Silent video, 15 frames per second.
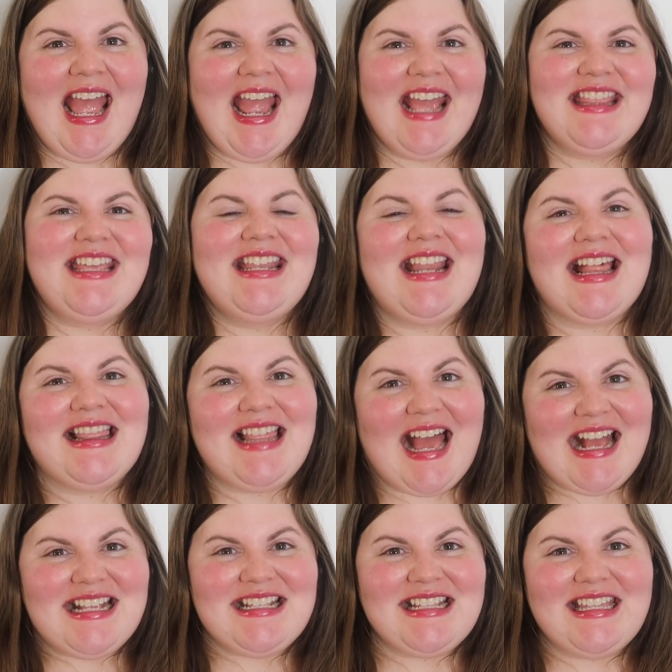And then
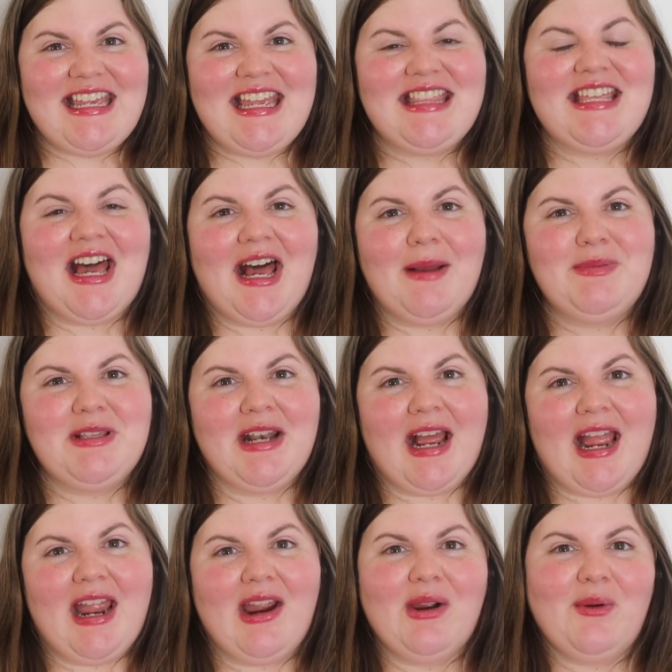lastly, the hubs and
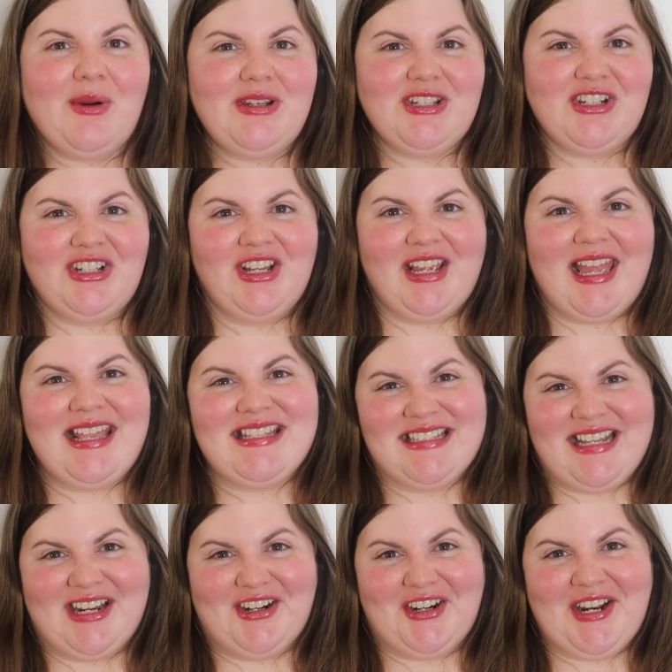I are going to cook
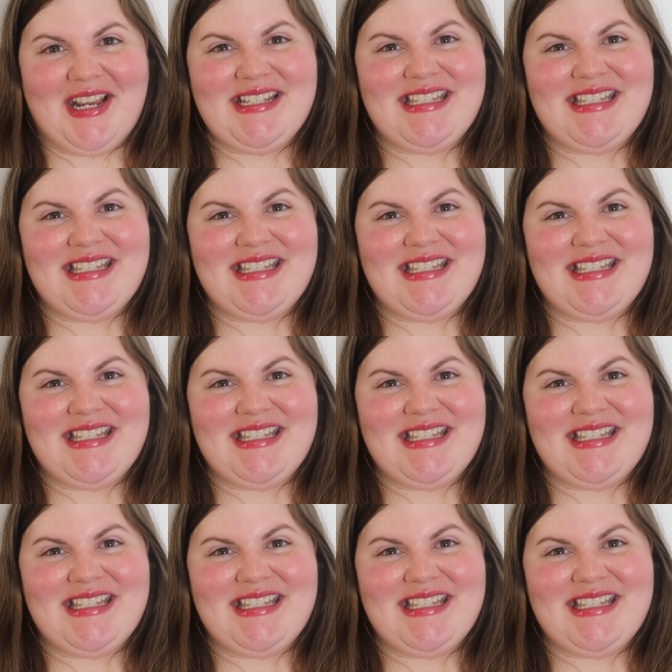dinner